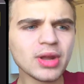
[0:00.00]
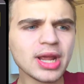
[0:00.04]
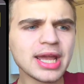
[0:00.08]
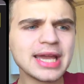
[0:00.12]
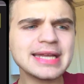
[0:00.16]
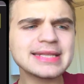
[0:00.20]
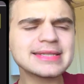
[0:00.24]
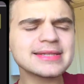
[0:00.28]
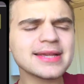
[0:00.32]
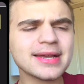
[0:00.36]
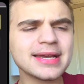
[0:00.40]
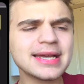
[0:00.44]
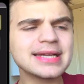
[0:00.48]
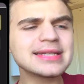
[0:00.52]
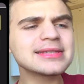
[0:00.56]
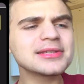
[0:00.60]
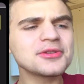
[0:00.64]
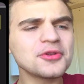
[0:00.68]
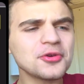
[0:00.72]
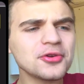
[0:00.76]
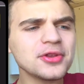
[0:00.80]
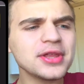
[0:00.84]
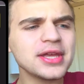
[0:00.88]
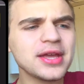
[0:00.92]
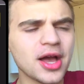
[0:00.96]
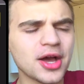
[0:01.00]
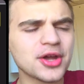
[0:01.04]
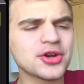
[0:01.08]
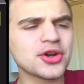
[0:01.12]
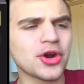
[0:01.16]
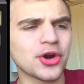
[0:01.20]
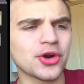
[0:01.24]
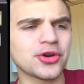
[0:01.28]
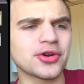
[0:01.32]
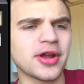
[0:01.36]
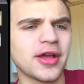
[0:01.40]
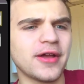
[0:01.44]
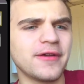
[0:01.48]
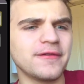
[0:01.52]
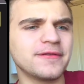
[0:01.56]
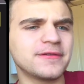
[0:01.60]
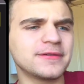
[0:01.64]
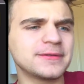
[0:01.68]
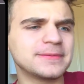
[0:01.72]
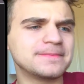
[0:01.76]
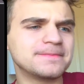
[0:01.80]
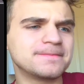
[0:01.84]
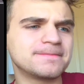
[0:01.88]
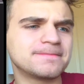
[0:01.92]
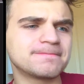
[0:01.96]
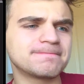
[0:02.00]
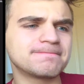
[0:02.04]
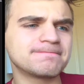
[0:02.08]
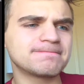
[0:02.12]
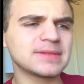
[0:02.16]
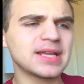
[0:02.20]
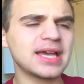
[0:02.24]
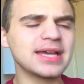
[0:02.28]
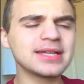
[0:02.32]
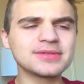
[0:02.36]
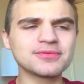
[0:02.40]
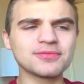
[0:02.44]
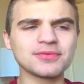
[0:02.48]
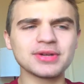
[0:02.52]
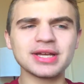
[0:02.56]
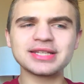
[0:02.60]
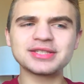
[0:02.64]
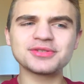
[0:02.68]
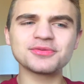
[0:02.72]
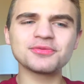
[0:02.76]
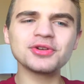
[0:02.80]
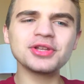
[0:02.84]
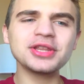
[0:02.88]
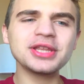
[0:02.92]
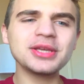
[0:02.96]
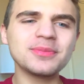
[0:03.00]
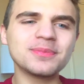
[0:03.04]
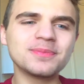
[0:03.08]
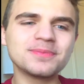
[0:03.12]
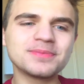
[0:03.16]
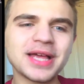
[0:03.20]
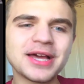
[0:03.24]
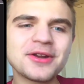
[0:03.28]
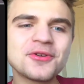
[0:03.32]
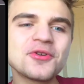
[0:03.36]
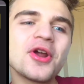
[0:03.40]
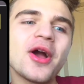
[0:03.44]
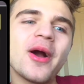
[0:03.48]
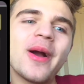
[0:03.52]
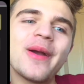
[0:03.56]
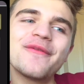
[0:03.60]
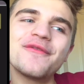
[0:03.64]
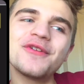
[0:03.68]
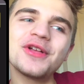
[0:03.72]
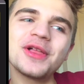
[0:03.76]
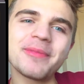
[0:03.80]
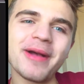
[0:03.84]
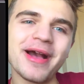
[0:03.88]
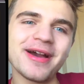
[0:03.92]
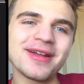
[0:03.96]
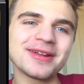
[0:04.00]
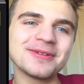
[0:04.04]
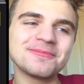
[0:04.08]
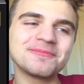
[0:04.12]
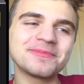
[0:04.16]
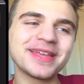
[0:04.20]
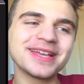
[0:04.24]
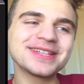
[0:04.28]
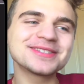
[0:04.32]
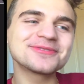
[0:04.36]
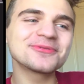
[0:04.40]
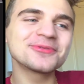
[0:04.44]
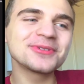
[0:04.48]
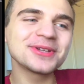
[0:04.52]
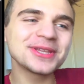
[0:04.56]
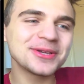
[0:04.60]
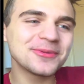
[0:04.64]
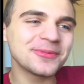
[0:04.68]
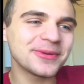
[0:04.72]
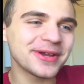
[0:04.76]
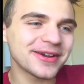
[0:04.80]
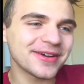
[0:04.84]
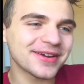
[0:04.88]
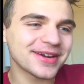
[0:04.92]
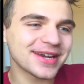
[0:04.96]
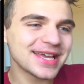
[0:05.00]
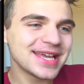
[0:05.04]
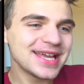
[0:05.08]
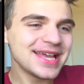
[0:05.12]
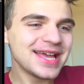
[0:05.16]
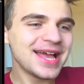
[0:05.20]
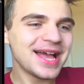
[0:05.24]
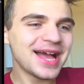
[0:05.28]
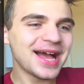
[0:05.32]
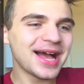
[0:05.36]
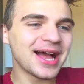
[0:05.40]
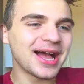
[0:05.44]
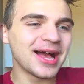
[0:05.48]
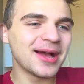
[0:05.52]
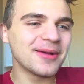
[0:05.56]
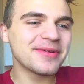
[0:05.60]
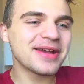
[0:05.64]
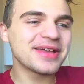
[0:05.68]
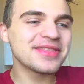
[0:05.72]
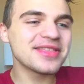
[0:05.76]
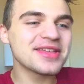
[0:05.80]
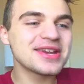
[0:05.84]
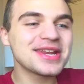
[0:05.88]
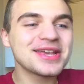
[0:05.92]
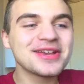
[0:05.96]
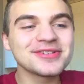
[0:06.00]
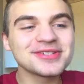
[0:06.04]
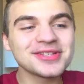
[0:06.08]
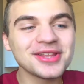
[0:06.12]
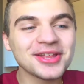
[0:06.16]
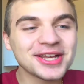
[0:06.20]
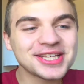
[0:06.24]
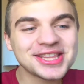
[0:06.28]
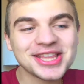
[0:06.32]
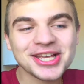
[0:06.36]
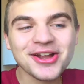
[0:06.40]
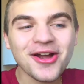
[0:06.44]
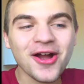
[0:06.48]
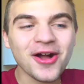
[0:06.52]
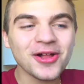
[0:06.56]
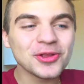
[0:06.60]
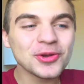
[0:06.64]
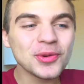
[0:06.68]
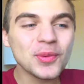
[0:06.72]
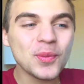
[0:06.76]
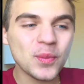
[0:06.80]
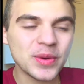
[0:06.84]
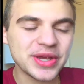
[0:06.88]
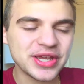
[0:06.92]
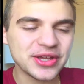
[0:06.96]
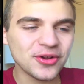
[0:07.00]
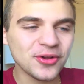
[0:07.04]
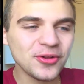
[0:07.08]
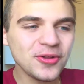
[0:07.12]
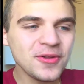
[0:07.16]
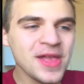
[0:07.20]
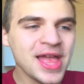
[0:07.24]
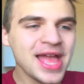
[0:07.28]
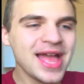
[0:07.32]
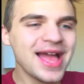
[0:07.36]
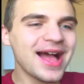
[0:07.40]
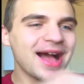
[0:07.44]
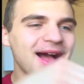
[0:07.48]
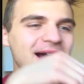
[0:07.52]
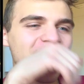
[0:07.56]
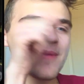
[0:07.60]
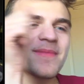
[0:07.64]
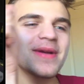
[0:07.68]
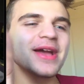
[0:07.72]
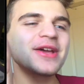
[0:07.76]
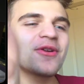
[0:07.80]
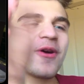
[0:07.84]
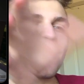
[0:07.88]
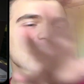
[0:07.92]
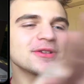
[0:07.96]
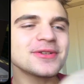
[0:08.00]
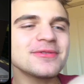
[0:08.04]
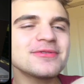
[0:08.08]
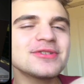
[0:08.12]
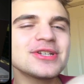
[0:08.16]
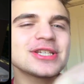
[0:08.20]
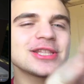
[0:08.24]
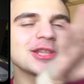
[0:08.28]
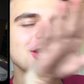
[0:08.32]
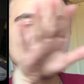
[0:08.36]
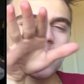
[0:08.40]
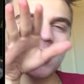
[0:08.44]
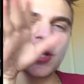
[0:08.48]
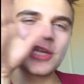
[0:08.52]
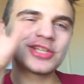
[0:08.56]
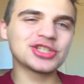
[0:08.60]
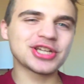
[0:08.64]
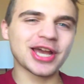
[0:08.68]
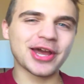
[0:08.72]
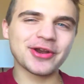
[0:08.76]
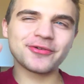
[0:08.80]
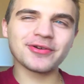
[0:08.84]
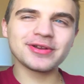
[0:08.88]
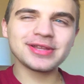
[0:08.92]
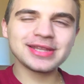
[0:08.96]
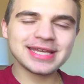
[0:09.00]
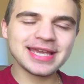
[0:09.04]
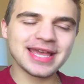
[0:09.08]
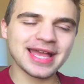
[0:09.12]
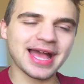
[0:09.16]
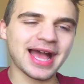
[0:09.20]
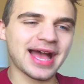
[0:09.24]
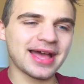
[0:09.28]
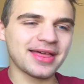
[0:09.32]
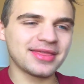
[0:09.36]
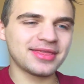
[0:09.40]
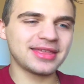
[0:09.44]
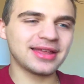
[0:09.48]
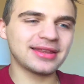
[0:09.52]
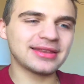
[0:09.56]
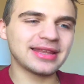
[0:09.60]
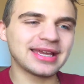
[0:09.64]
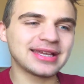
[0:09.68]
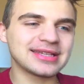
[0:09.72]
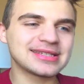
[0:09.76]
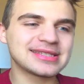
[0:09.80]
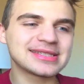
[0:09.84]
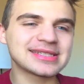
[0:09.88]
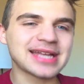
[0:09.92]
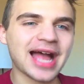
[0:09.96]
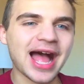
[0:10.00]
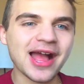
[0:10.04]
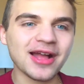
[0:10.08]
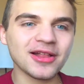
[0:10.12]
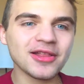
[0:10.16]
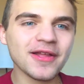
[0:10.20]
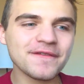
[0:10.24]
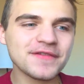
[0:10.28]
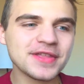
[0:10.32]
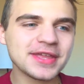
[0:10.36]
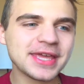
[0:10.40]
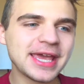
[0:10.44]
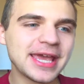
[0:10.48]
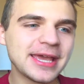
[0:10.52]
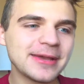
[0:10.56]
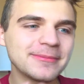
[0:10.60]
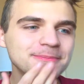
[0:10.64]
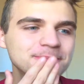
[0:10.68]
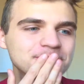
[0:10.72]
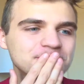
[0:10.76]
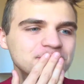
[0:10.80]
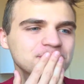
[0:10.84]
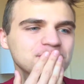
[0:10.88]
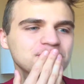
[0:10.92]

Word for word: It's it's literally unheard of. It's it's really I don't know how I feel about it. It's really weird. Um, and then here's a look at the color wheel, um, and also just looking generally at the like style of the game.